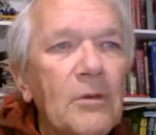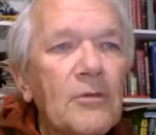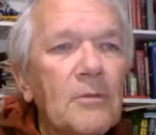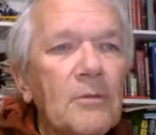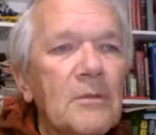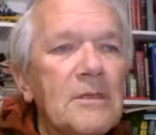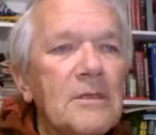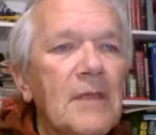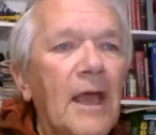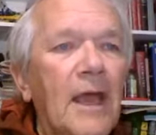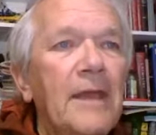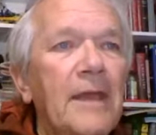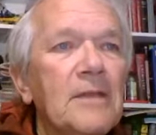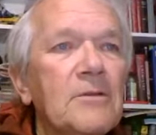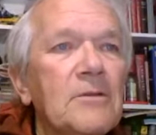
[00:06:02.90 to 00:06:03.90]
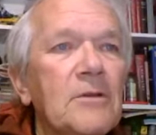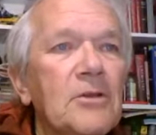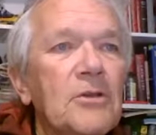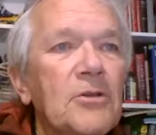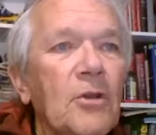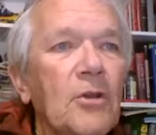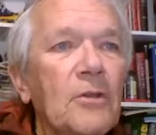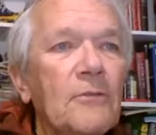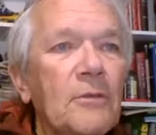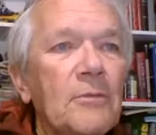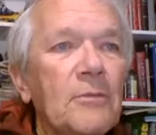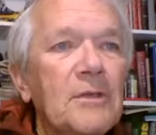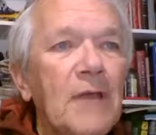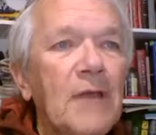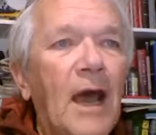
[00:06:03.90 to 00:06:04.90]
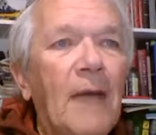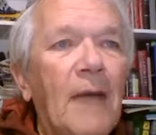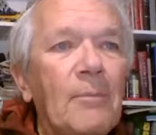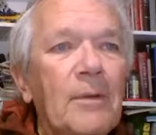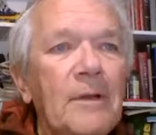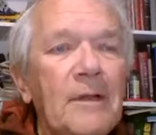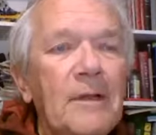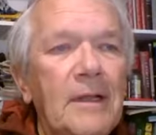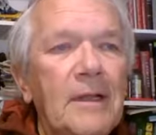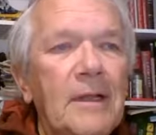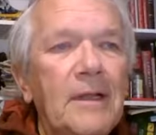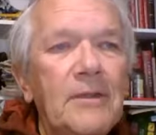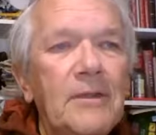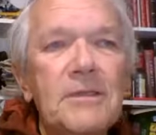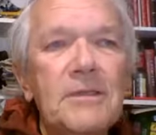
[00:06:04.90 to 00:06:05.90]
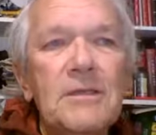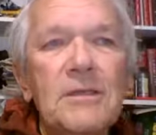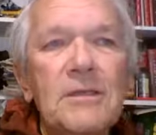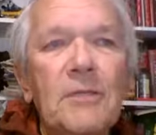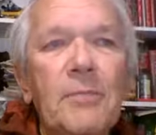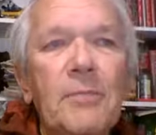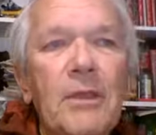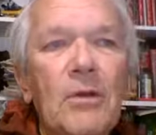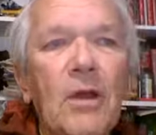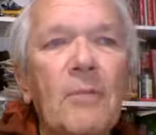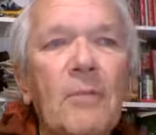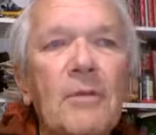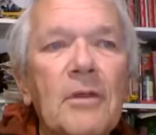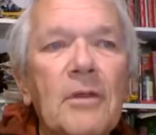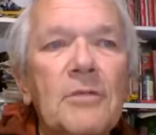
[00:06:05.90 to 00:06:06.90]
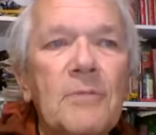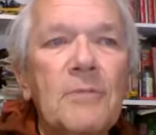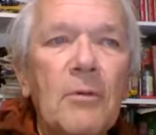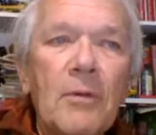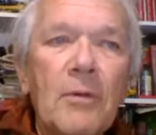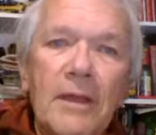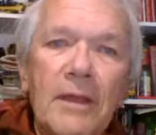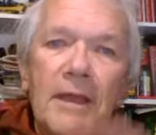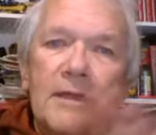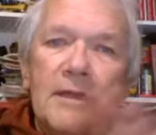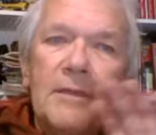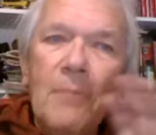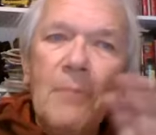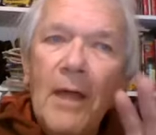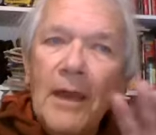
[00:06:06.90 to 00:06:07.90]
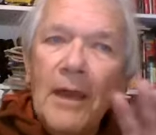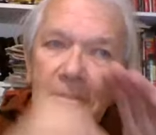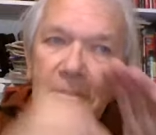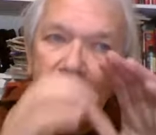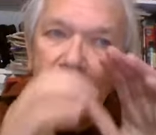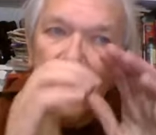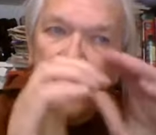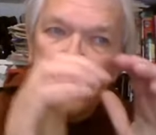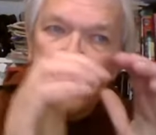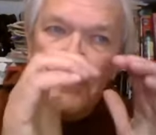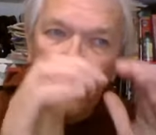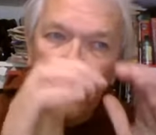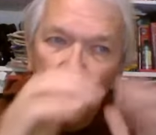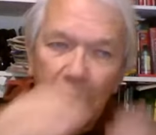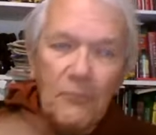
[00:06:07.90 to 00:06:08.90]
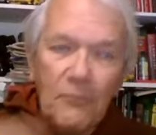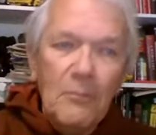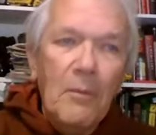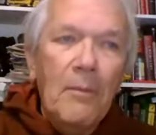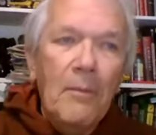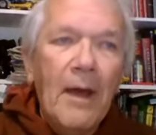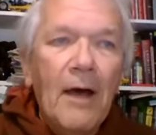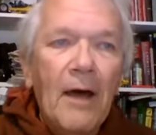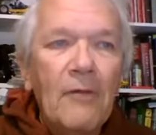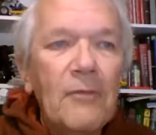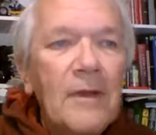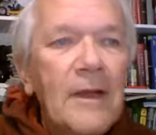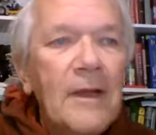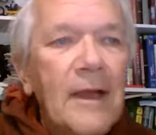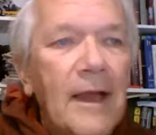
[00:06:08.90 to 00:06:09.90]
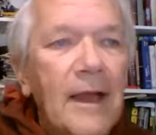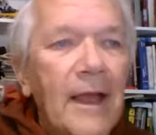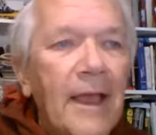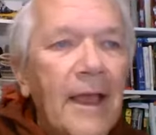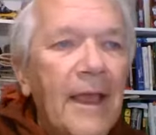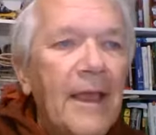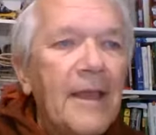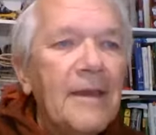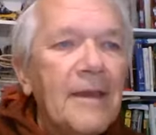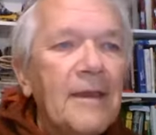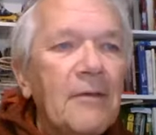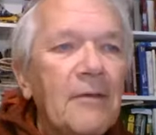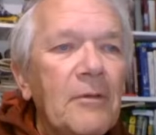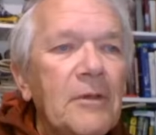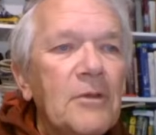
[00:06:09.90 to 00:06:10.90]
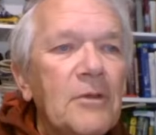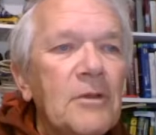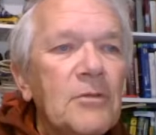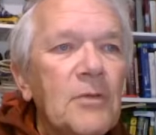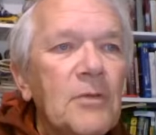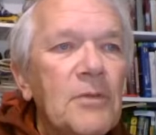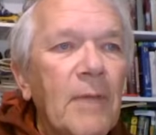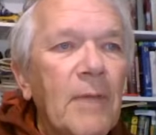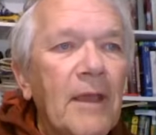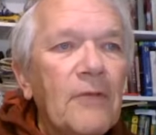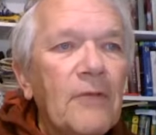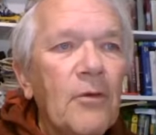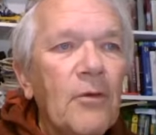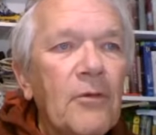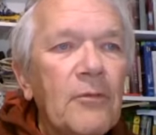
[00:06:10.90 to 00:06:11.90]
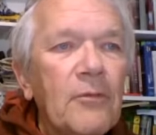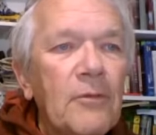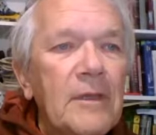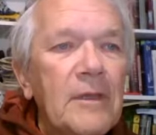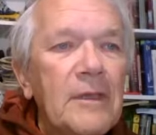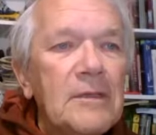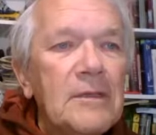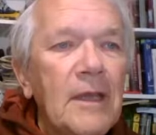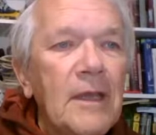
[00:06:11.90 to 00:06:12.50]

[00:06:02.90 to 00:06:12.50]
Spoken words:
from the side, it's going to show them from the top. This is still p orbitals, but we're looking at the molecule as if we were from above. And you can switch back and forth through these,